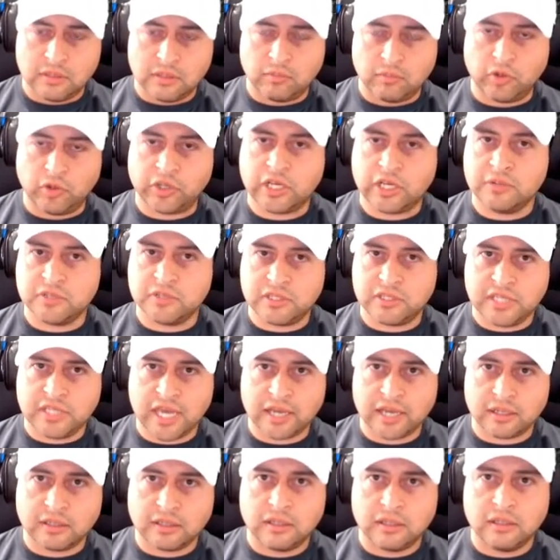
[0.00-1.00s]
When it comes to
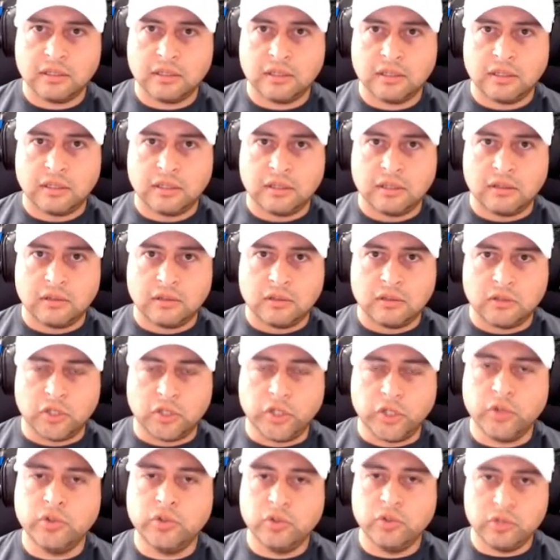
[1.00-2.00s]
tech,
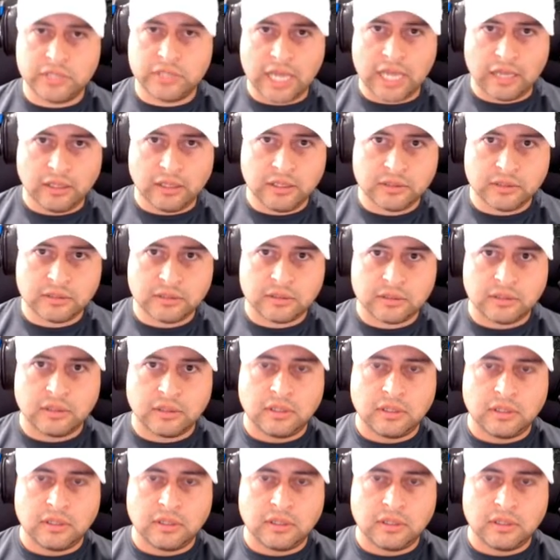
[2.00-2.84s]
you news outlets